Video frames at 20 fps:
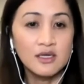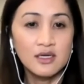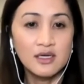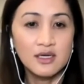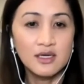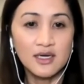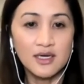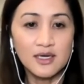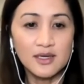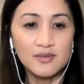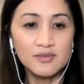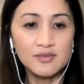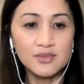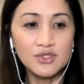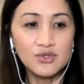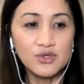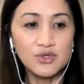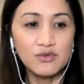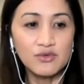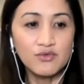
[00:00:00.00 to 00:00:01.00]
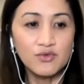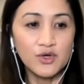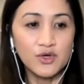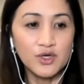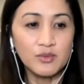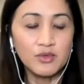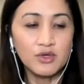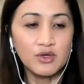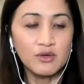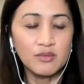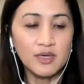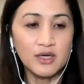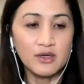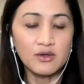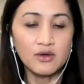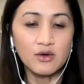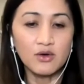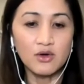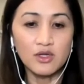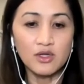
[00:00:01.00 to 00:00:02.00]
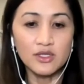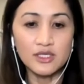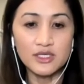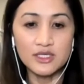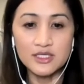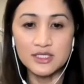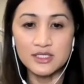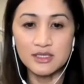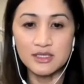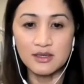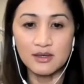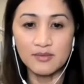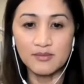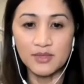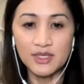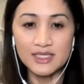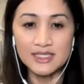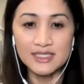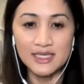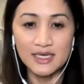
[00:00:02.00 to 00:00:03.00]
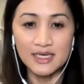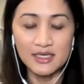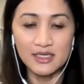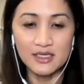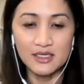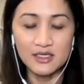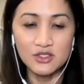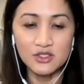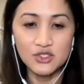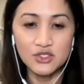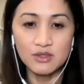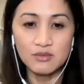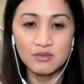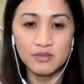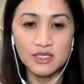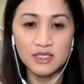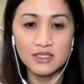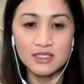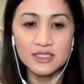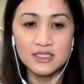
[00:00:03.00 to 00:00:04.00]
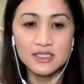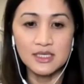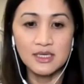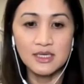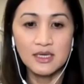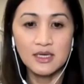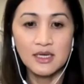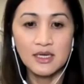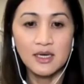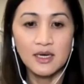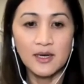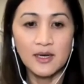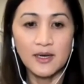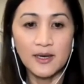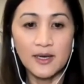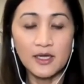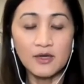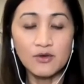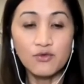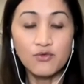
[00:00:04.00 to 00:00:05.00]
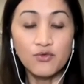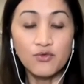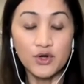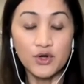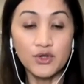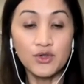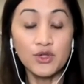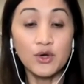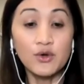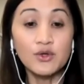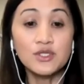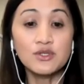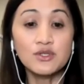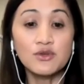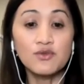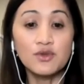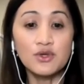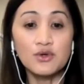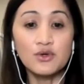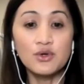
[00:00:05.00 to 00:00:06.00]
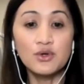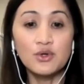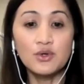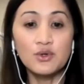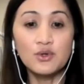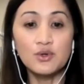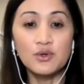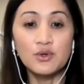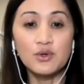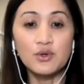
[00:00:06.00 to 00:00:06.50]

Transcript: to inform you about all these exciting treatments. And for those of you who